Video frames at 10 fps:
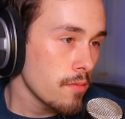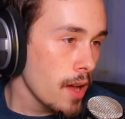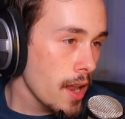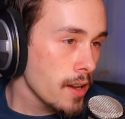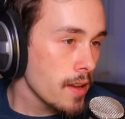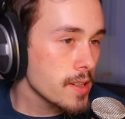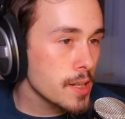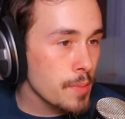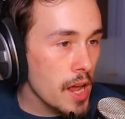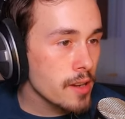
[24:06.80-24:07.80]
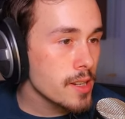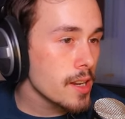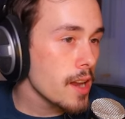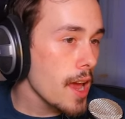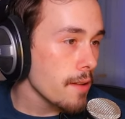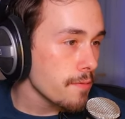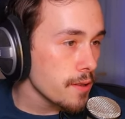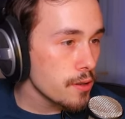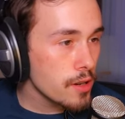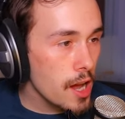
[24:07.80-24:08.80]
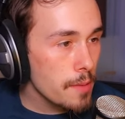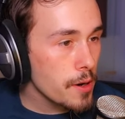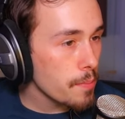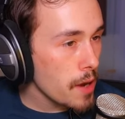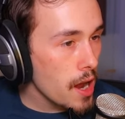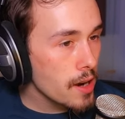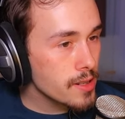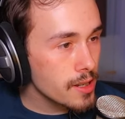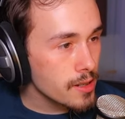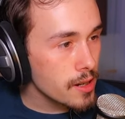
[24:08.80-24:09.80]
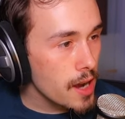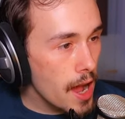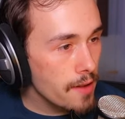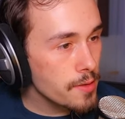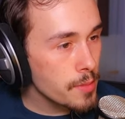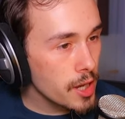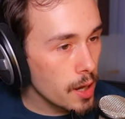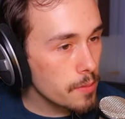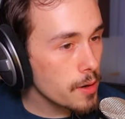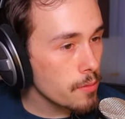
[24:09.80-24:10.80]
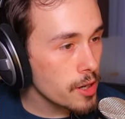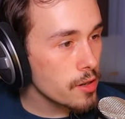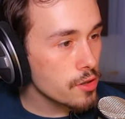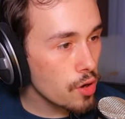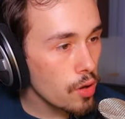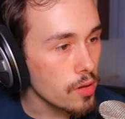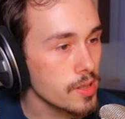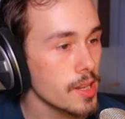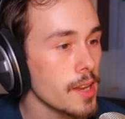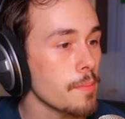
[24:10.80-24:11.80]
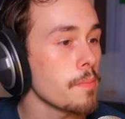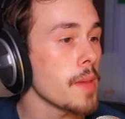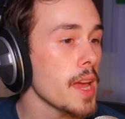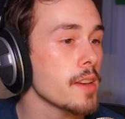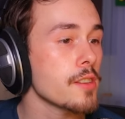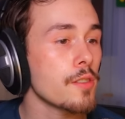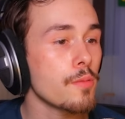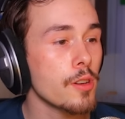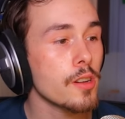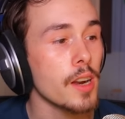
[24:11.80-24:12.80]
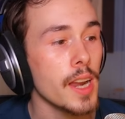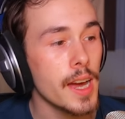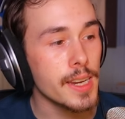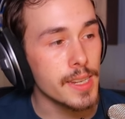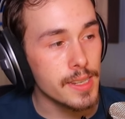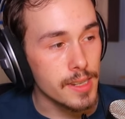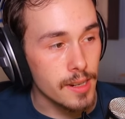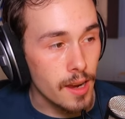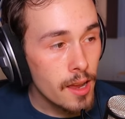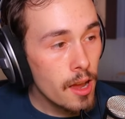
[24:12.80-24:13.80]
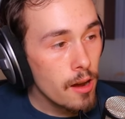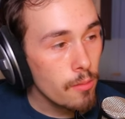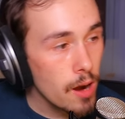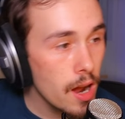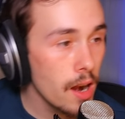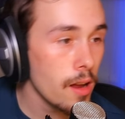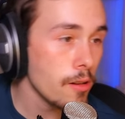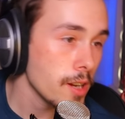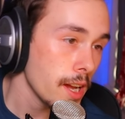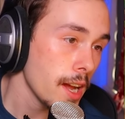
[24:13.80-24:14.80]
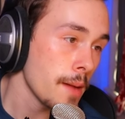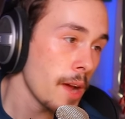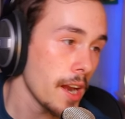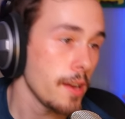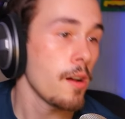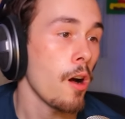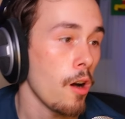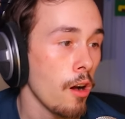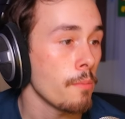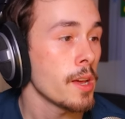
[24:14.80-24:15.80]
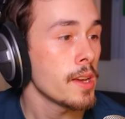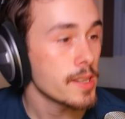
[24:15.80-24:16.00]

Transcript: When you've smelted a few copper bars, consider having me upgrade one of your tools. It can make your work a lot easier. Well, okay, I'm heading home.